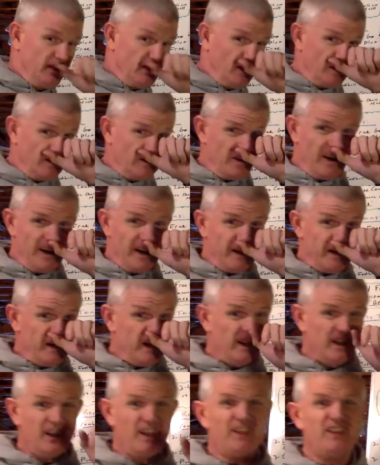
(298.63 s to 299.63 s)
to the tight
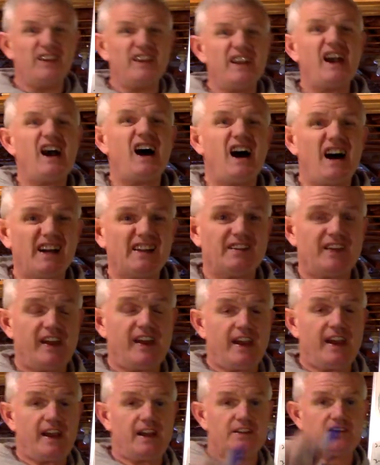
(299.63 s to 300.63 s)
end and the
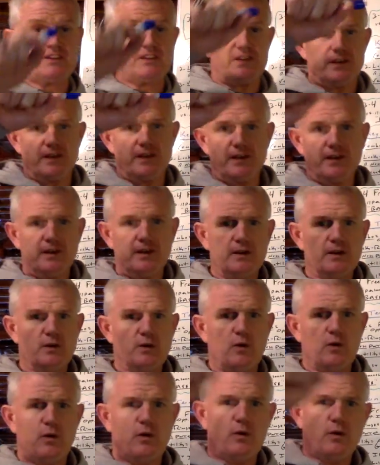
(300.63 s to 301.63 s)
attached,
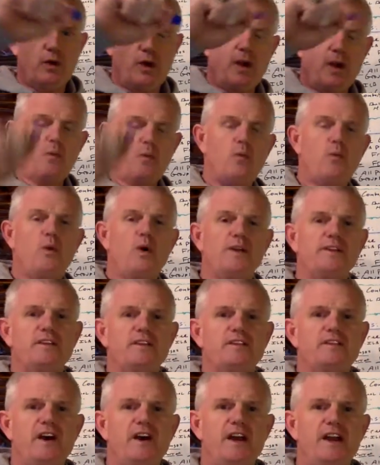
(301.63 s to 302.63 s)
what
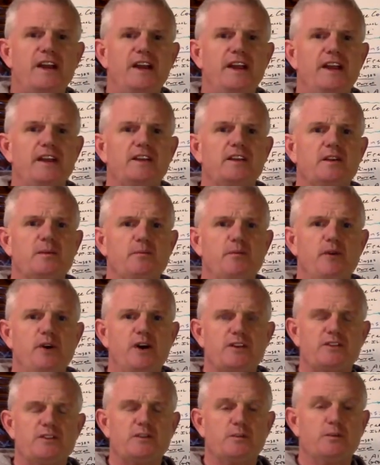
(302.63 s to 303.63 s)
the tight end can
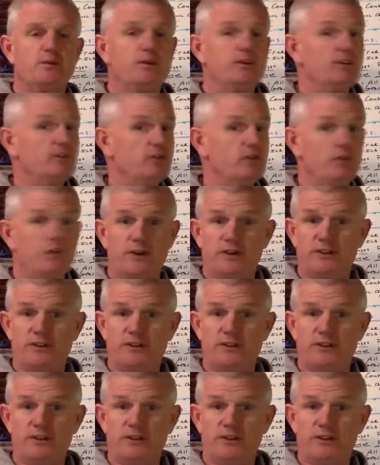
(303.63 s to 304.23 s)
possibly do, and